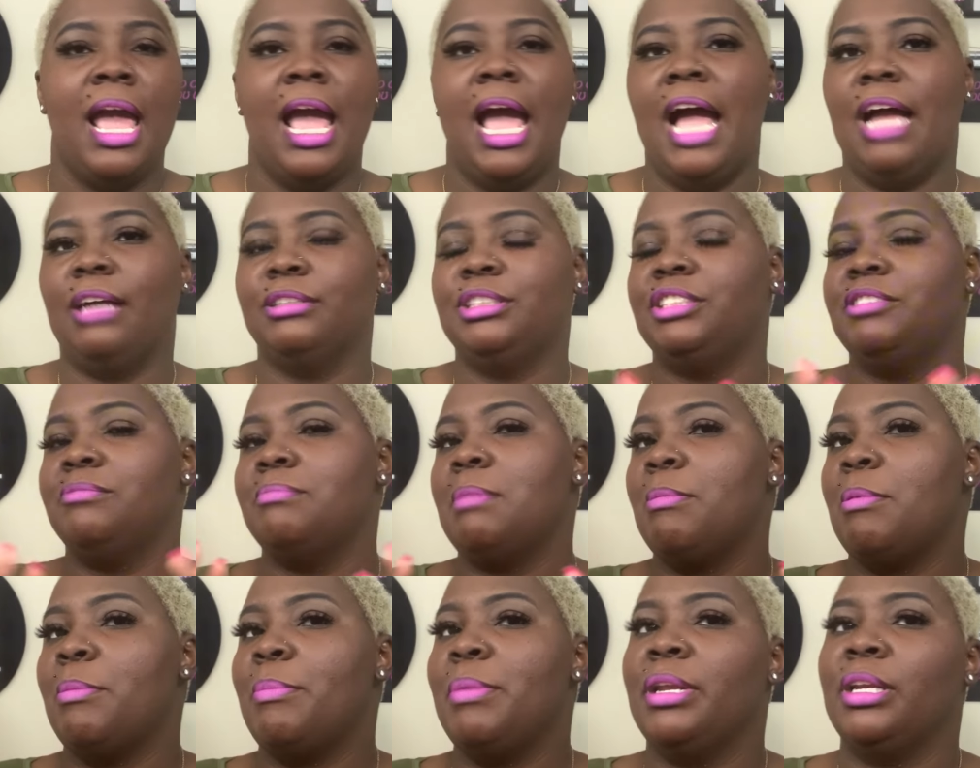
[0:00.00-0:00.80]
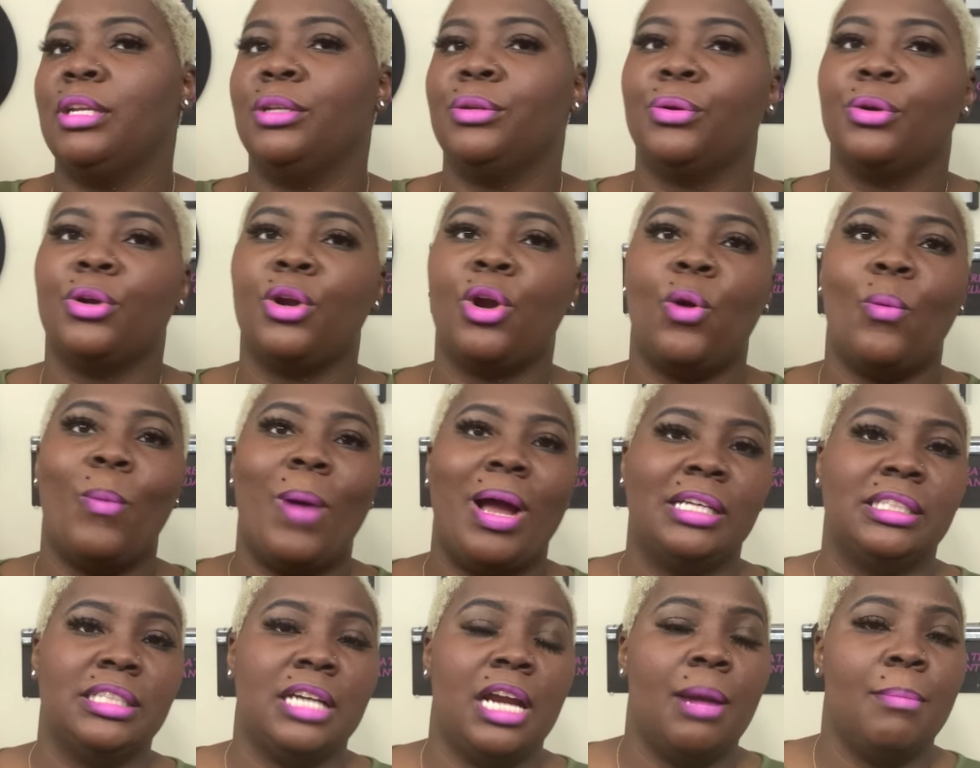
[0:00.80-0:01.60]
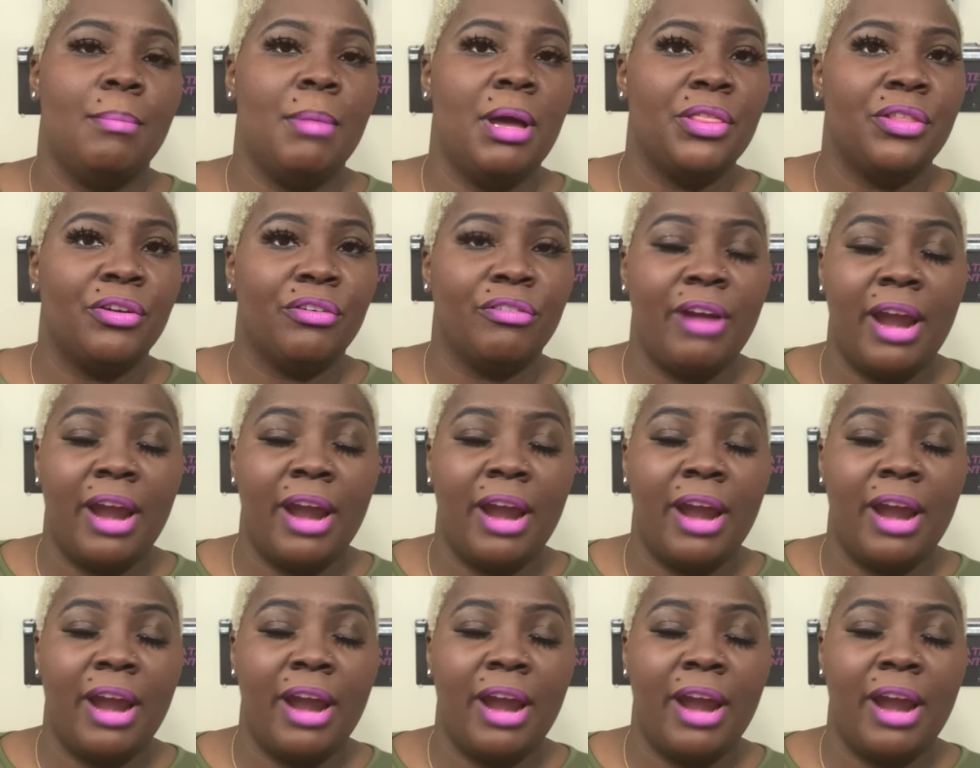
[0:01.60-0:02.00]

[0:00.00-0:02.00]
how she remembered being a little girl watching her mother